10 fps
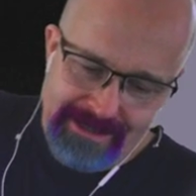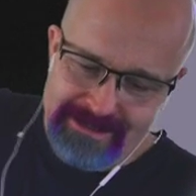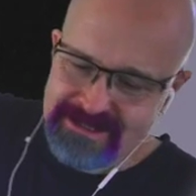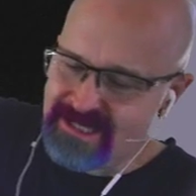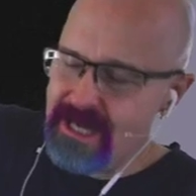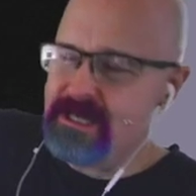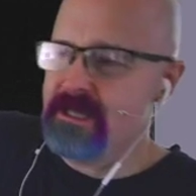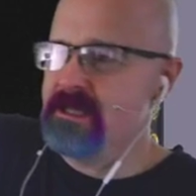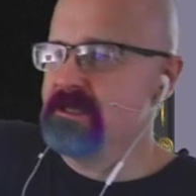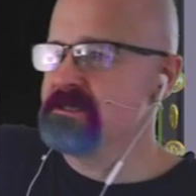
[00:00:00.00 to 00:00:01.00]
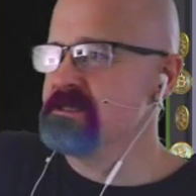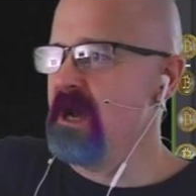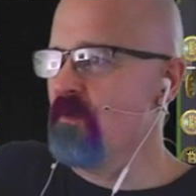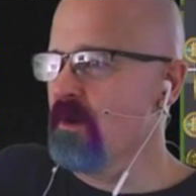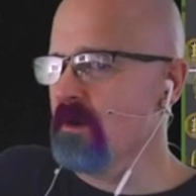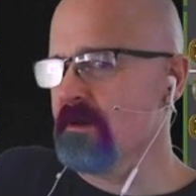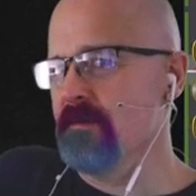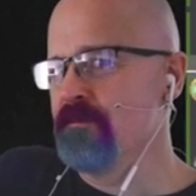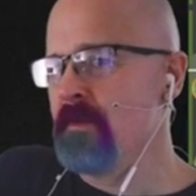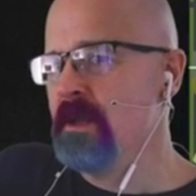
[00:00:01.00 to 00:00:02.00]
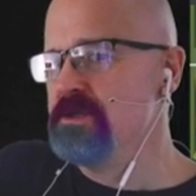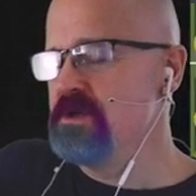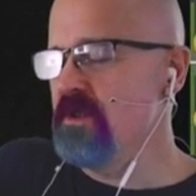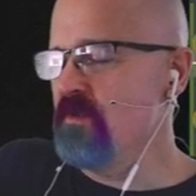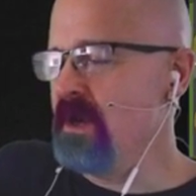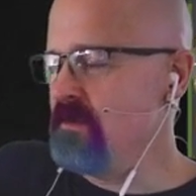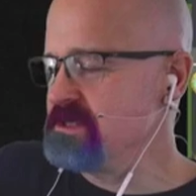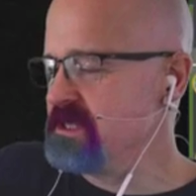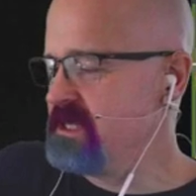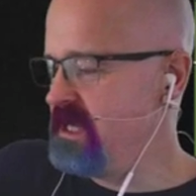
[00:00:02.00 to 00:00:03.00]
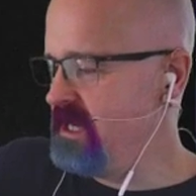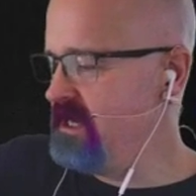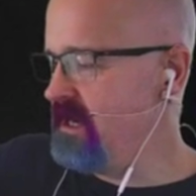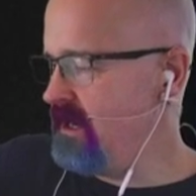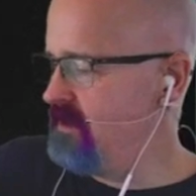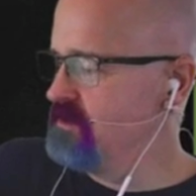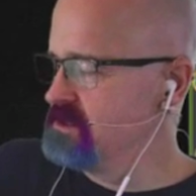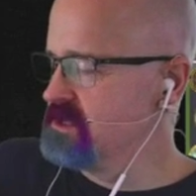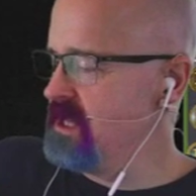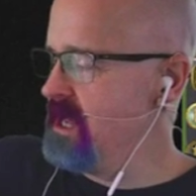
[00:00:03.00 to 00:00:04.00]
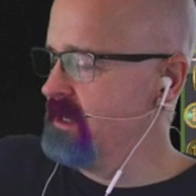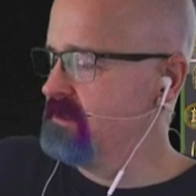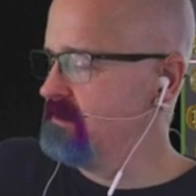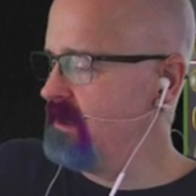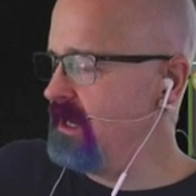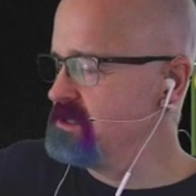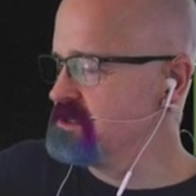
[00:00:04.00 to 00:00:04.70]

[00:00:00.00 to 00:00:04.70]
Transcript: The psychic thing does not work. Do you know that when I was a kid, I was like, I just